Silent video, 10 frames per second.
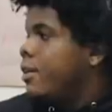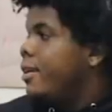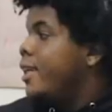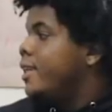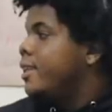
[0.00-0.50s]

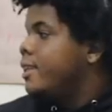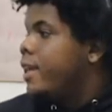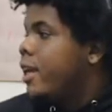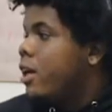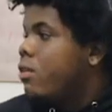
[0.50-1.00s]
Listen,
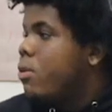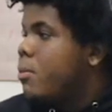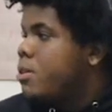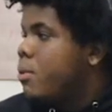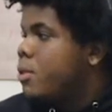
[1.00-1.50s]
sitting in a room
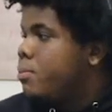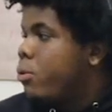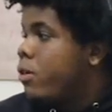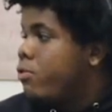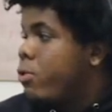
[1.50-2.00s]
with someone
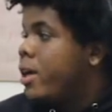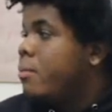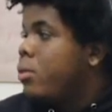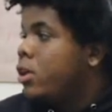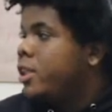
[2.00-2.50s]
spewing
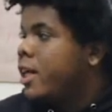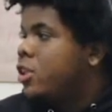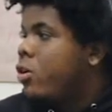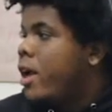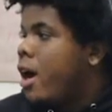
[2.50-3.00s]
Freudian bullshit
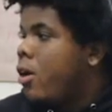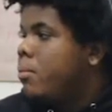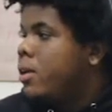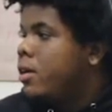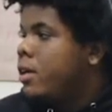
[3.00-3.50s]
isn't going to help
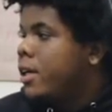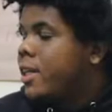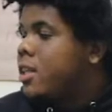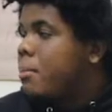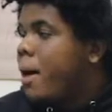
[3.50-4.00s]
me
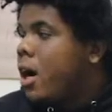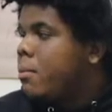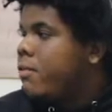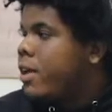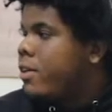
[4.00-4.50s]
get to the
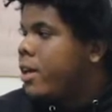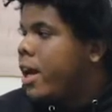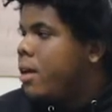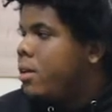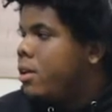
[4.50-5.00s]
bottom of anything,
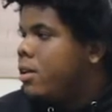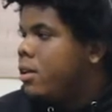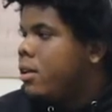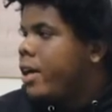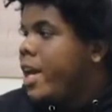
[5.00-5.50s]
Amy.
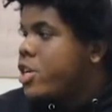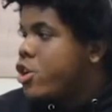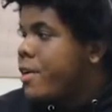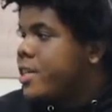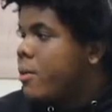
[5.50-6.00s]
And it
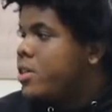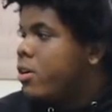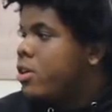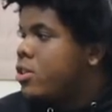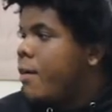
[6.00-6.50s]
sure as hell isn't
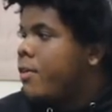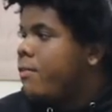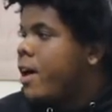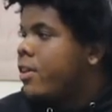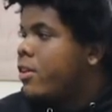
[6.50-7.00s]
going to solve the
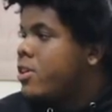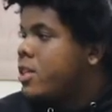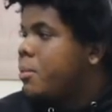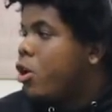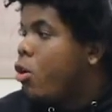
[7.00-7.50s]
fact that there's
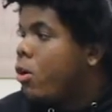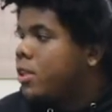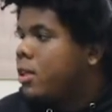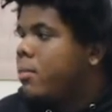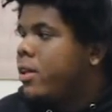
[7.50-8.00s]
something
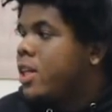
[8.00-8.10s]
haunting me.